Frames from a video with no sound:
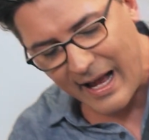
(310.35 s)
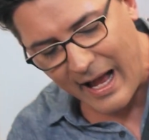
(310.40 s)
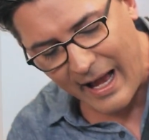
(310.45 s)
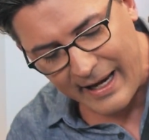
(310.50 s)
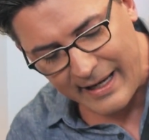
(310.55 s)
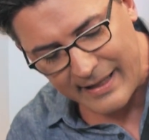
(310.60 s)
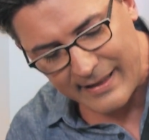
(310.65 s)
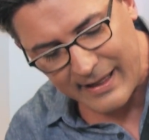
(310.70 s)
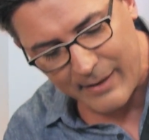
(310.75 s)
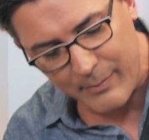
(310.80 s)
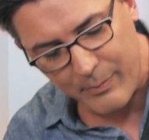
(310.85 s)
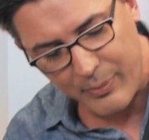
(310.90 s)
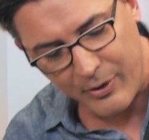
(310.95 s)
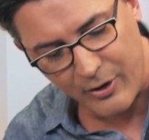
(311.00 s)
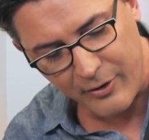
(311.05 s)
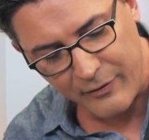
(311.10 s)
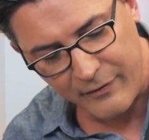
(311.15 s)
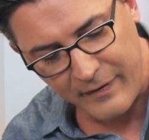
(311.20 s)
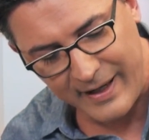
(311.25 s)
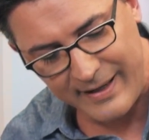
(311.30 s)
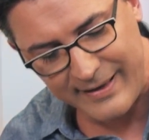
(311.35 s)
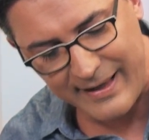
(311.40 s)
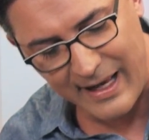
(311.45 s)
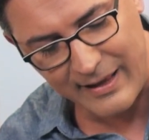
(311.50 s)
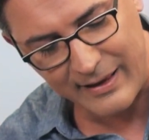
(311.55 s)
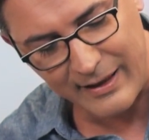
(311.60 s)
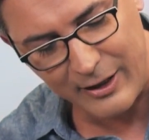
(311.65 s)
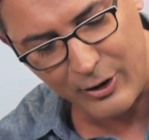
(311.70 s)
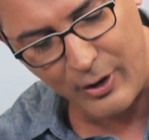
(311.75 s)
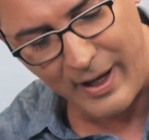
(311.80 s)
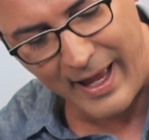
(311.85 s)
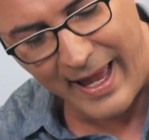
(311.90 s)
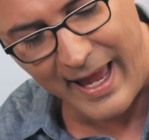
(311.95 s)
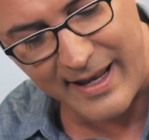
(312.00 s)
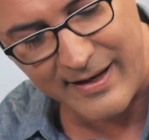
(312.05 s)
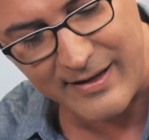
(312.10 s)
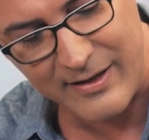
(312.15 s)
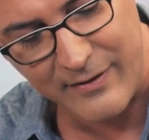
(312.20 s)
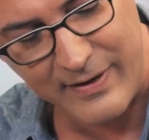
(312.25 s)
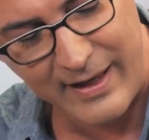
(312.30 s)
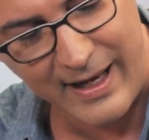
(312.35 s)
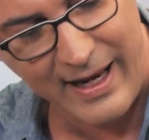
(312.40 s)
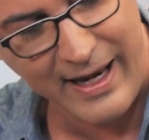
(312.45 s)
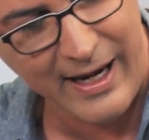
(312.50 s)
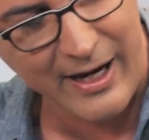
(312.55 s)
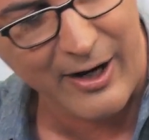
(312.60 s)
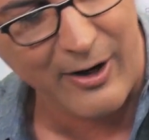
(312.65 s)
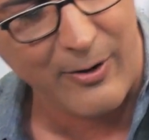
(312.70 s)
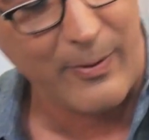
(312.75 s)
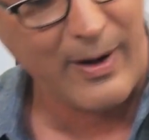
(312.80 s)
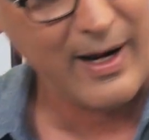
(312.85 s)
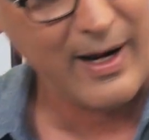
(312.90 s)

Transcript: tight and perfect, that little end of the hair,